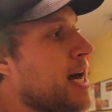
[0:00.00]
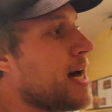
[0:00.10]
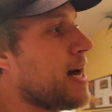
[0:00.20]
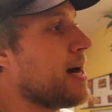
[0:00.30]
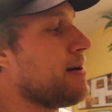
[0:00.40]

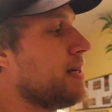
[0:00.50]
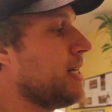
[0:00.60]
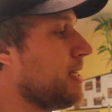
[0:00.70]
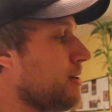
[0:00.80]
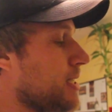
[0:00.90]
Uh,
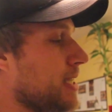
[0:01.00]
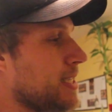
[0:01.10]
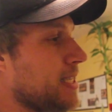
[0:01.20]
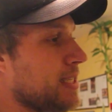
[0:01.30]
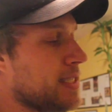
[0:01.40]
anyways,
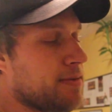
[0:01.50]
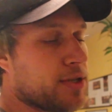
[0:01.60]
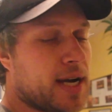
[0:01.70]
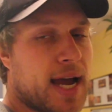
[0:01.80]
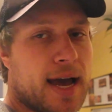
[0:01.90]
that's it.
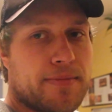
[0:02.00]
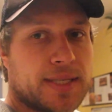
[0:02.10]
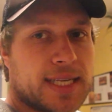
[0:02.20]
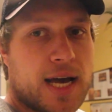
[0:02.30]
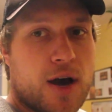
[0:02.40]
Subscribe,
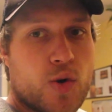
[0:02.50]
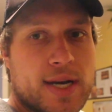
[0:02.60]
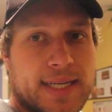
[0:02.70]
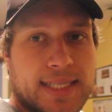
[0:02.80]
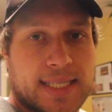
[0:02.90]
as
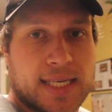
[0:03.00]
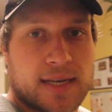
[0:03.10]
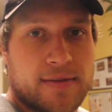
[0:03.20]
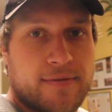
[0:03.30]
always.